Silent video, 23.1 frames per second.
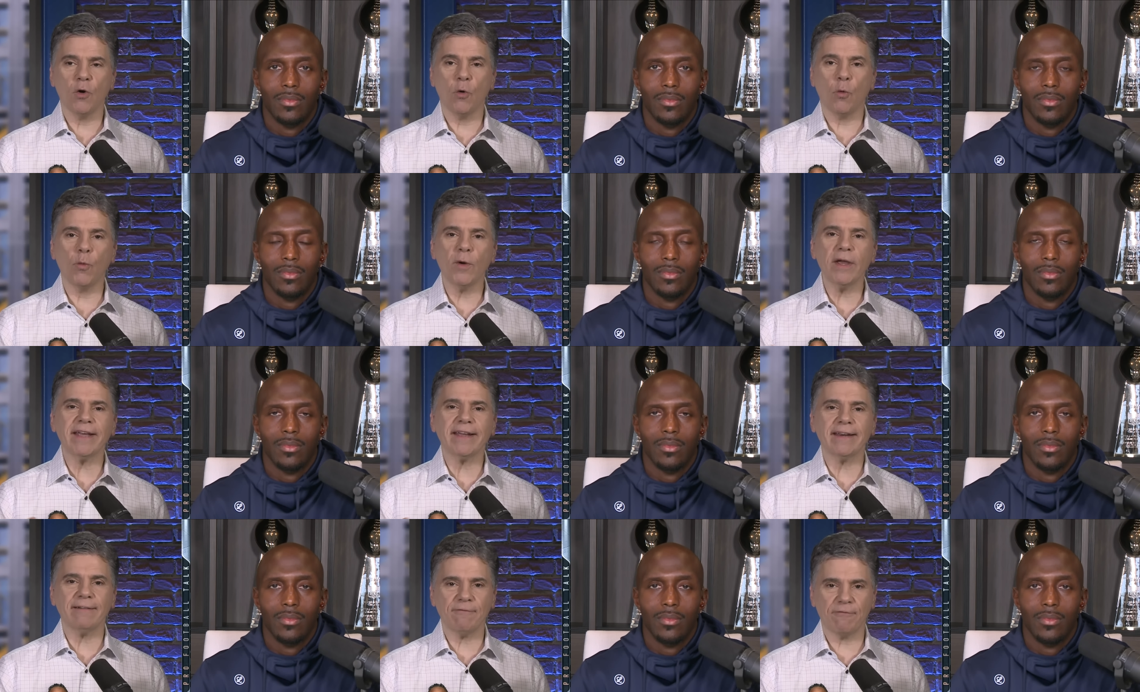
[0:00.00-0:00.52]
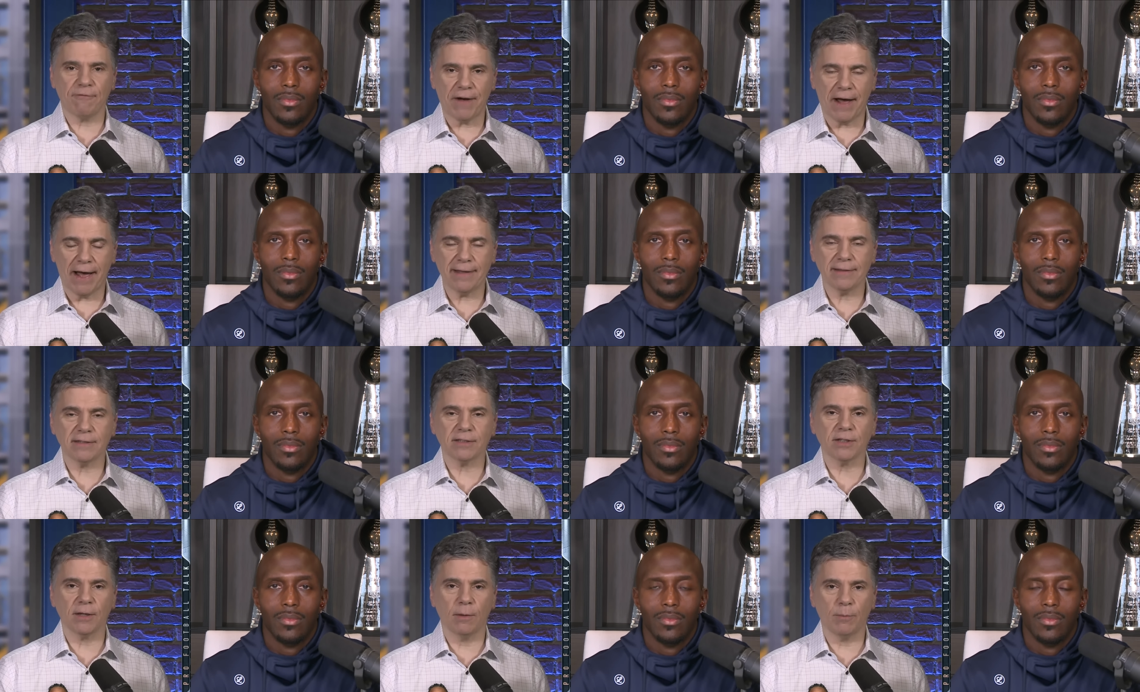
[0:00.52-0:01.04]
Speaker 1: We can
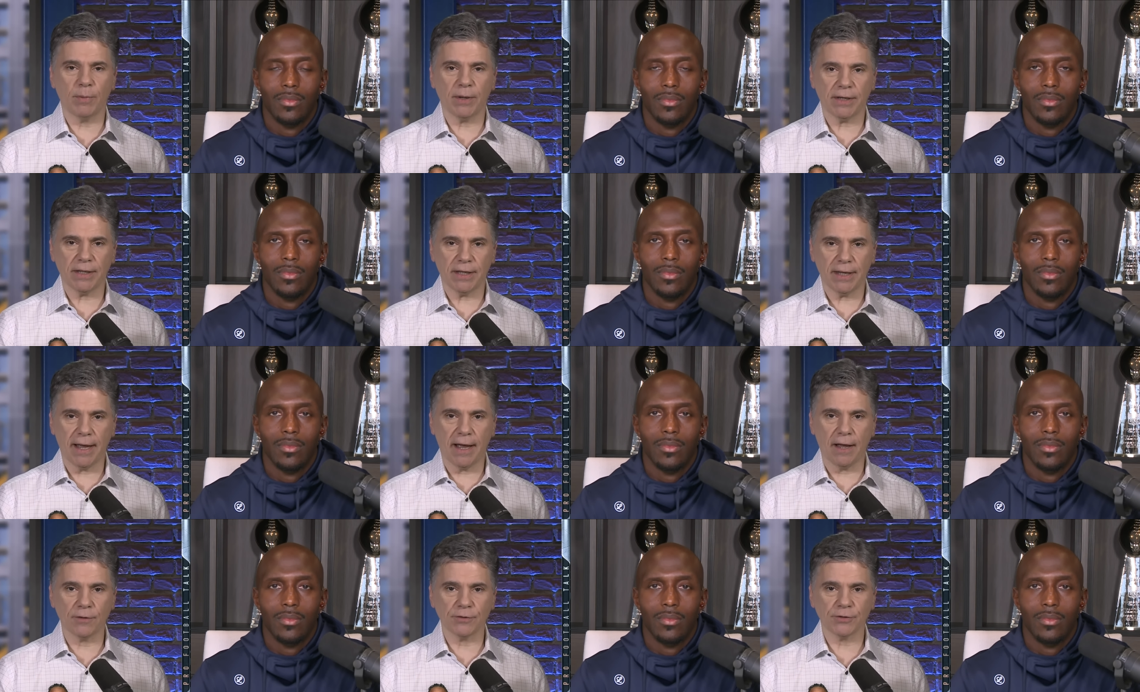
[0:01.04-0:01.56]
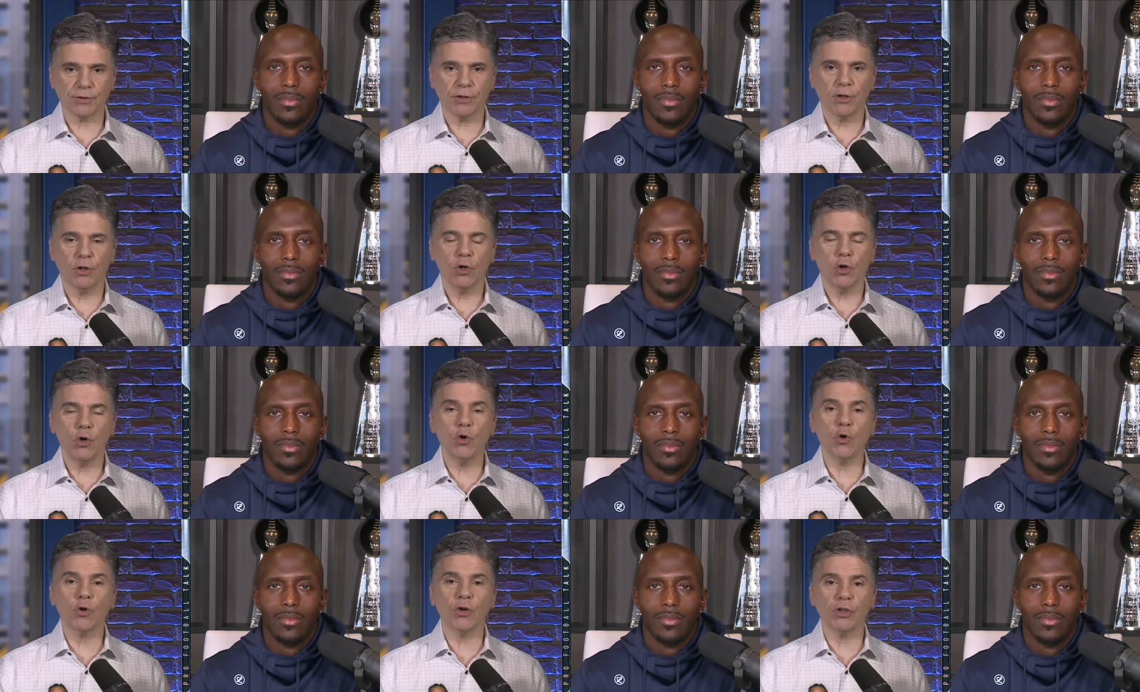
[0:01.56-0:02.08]
find somebody else
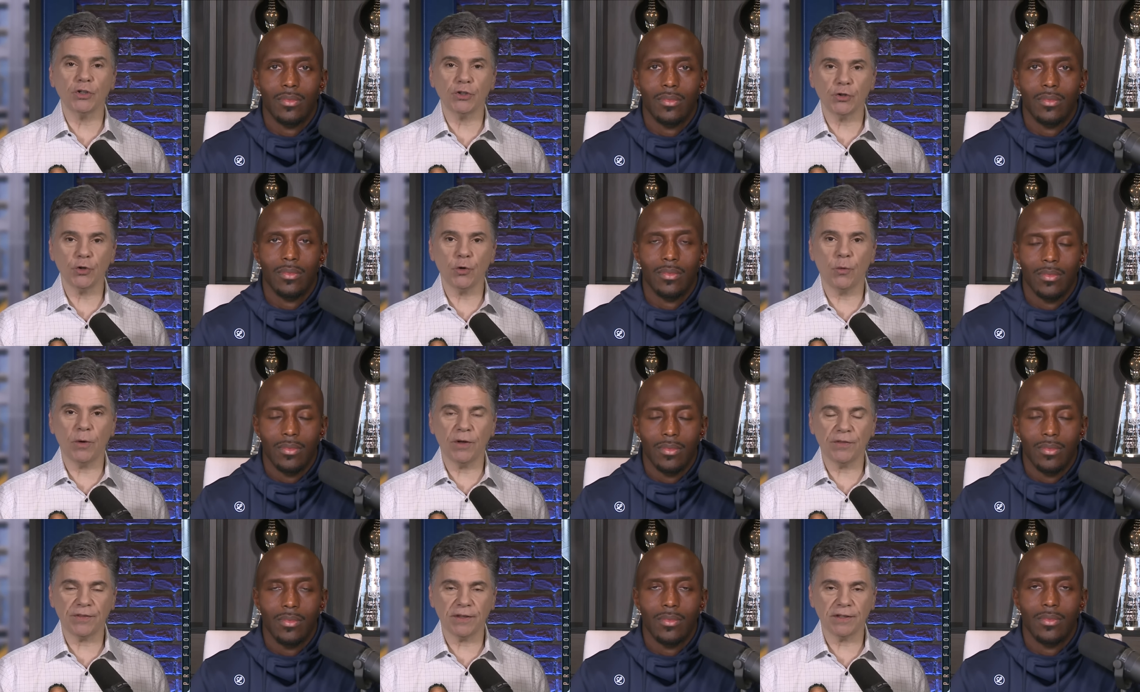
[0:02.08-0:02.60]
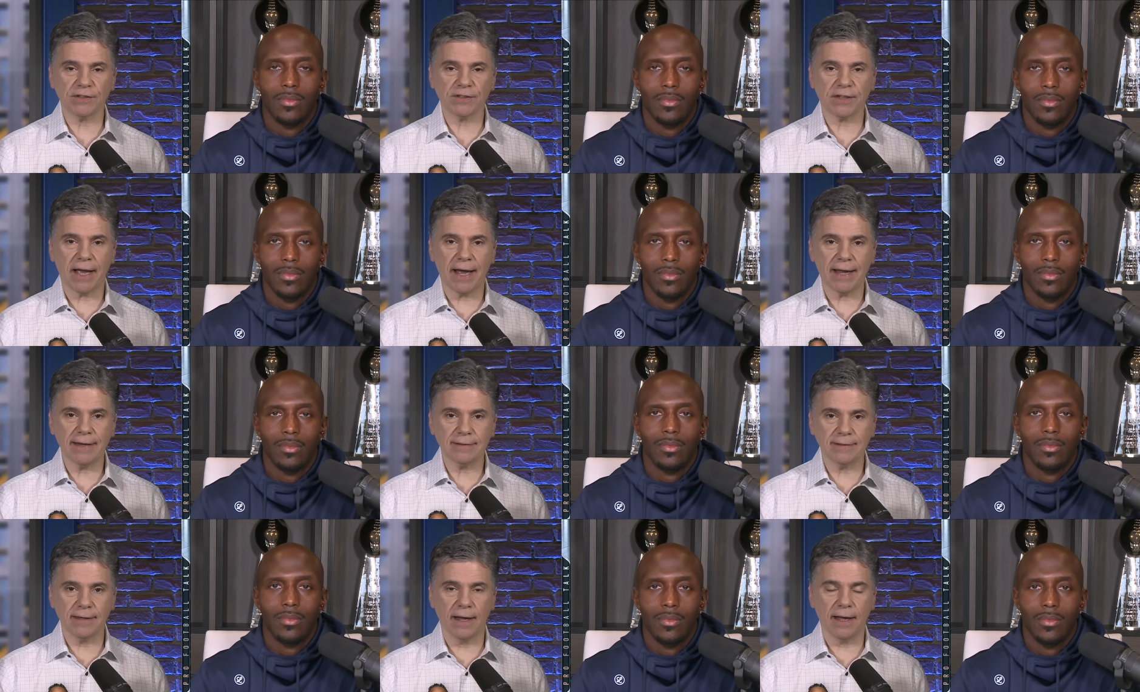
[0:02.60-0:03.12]
who can do what this
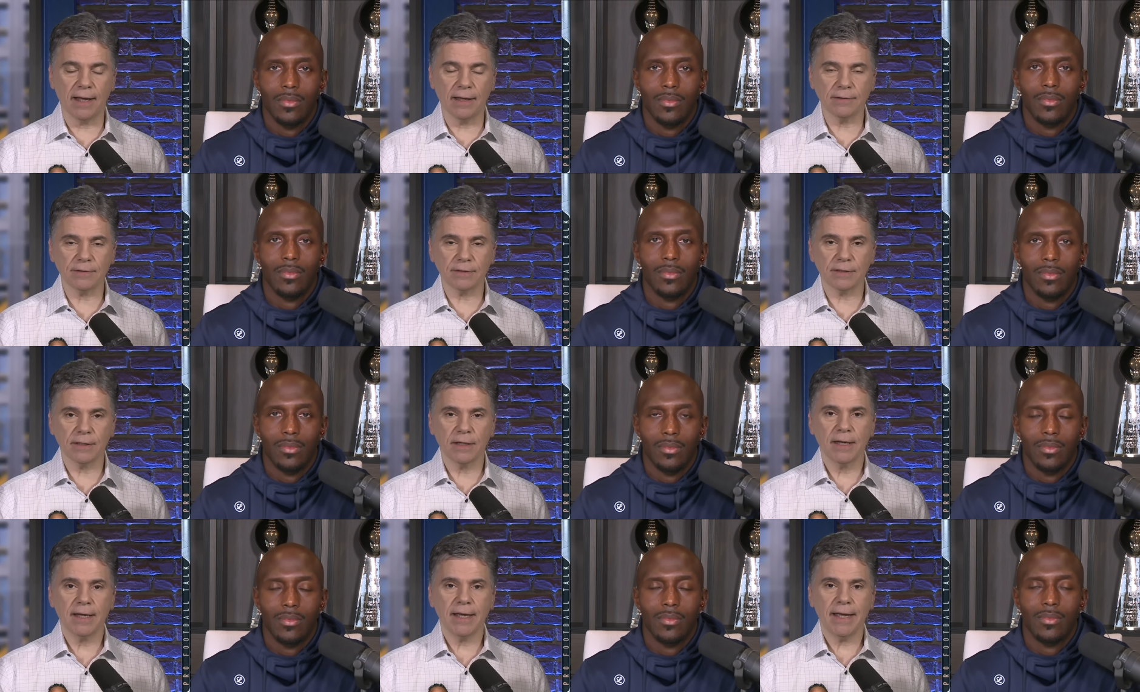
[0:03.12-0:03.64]
guy does.